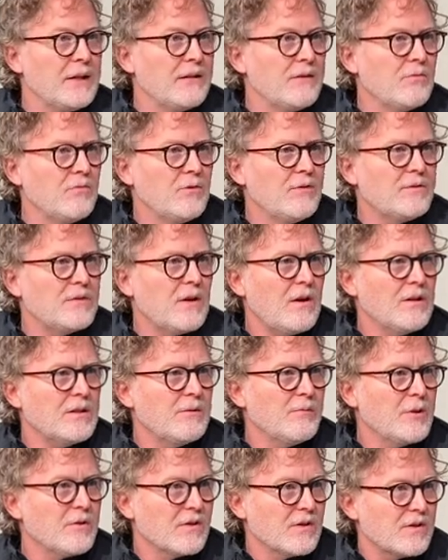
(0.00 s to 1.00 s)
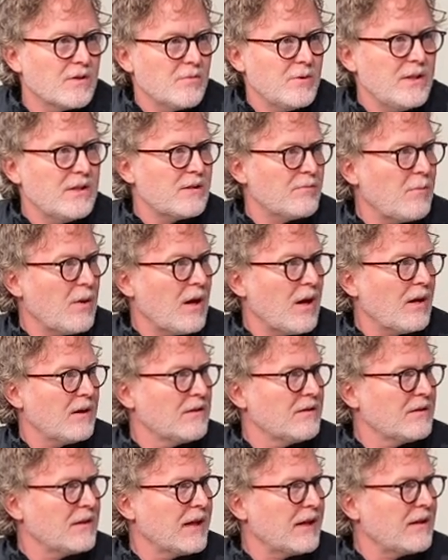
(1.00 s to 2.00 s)
We've talked about the sweet spot.
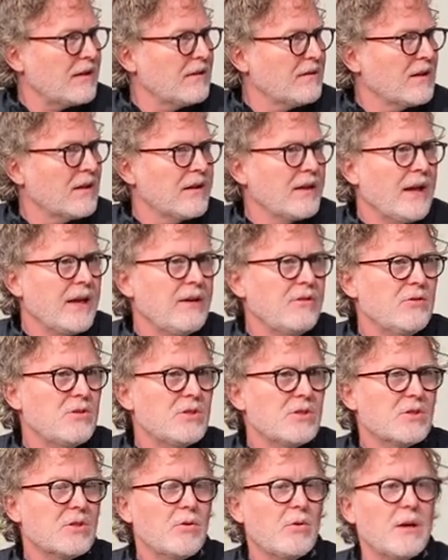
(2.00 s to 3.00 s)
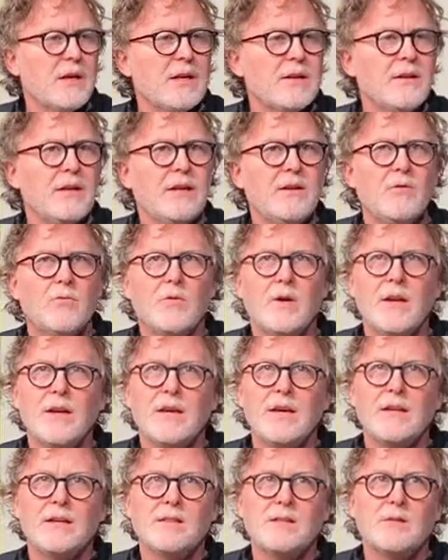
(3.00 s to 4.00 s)
Like, the language is quite, in a
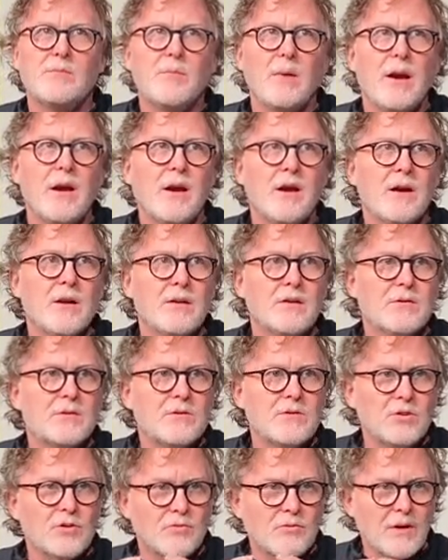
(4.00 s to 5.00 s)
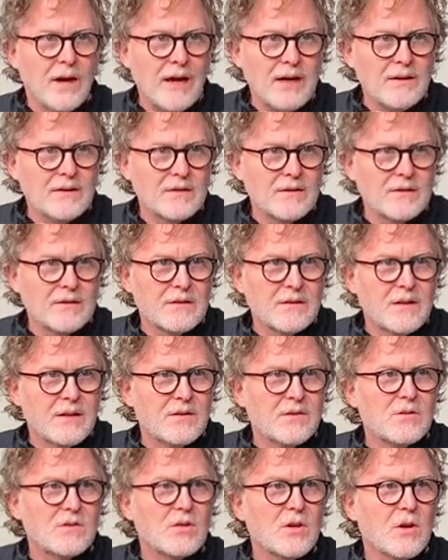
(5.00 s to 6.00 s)
way, spare, direct.
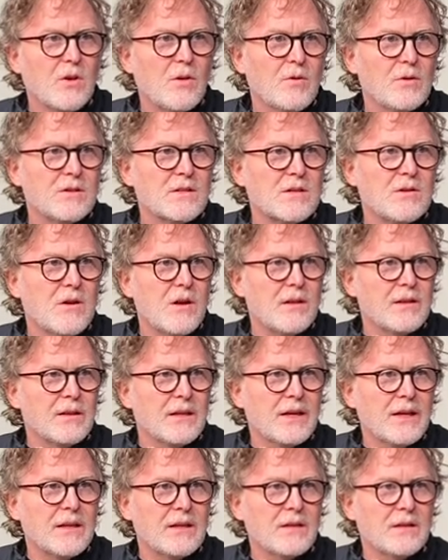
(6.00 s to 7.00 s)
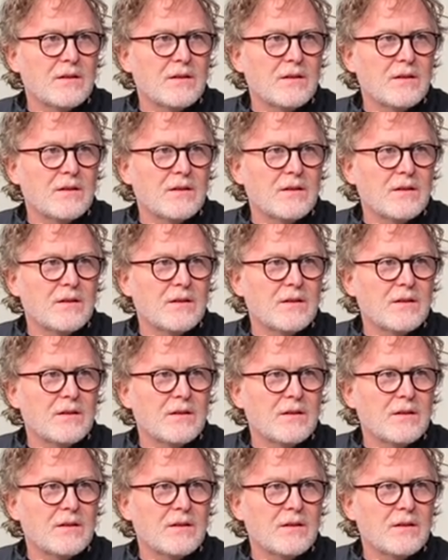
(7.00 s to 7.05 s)
So it's not like,